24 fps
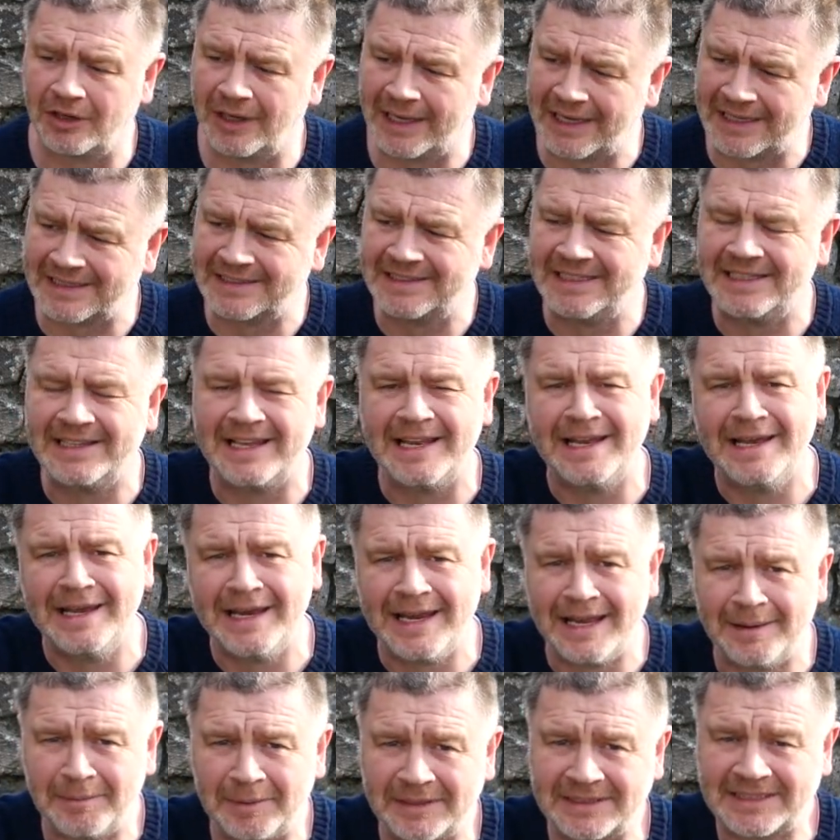Like I say, the
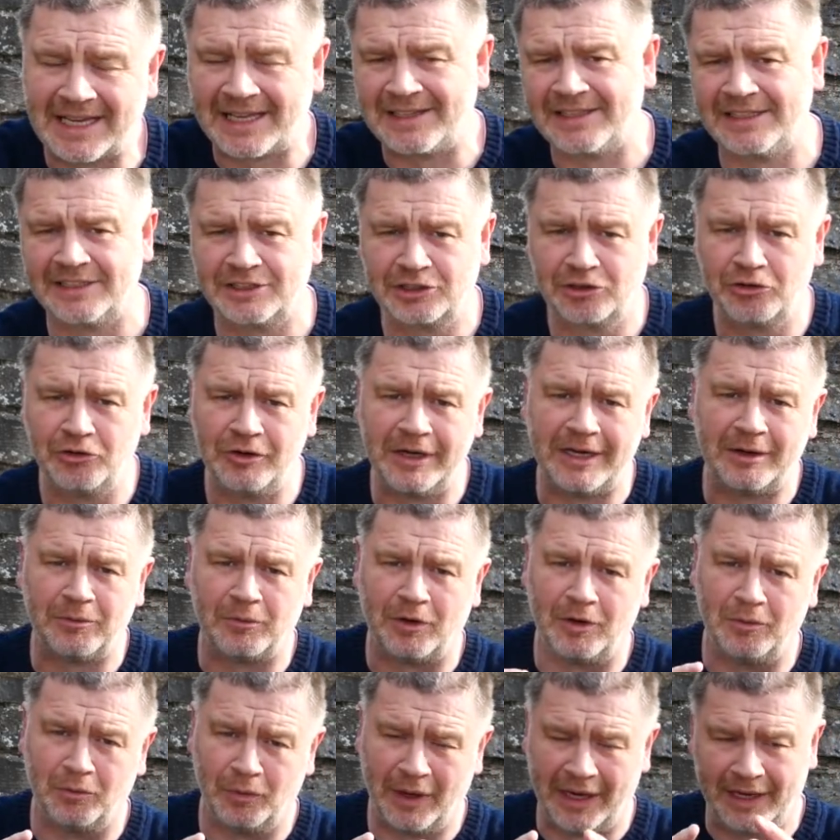neighbours had this great
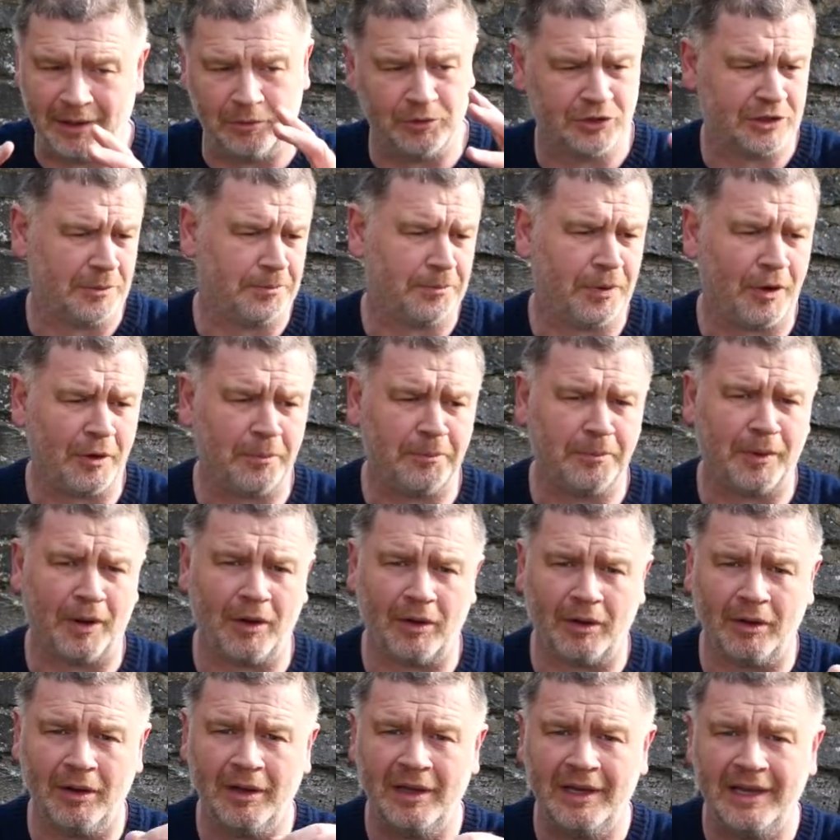one where it was a pop
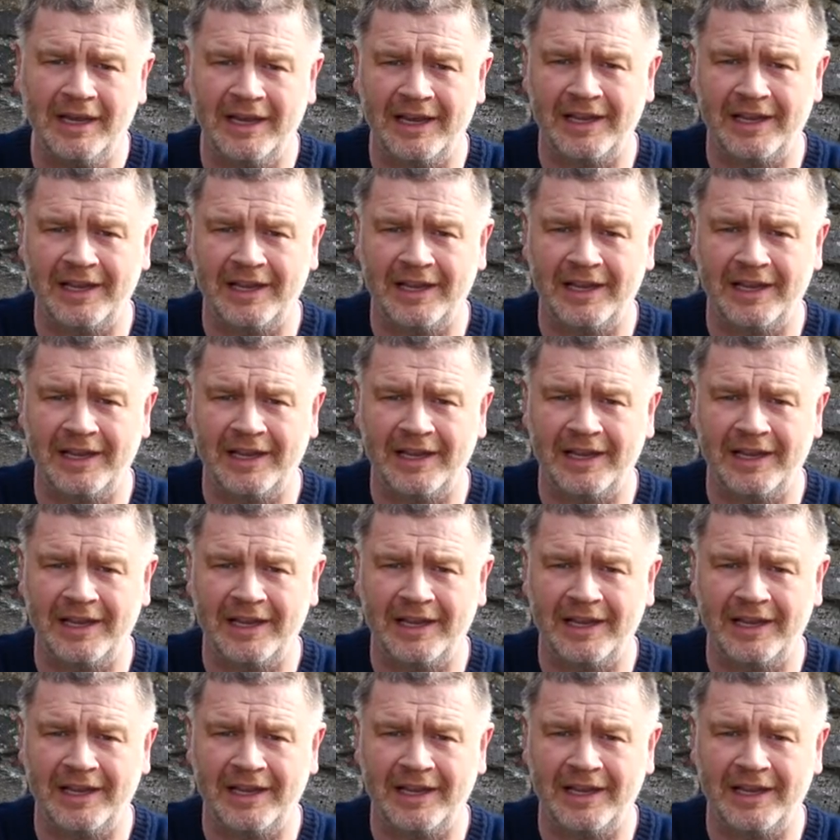bottle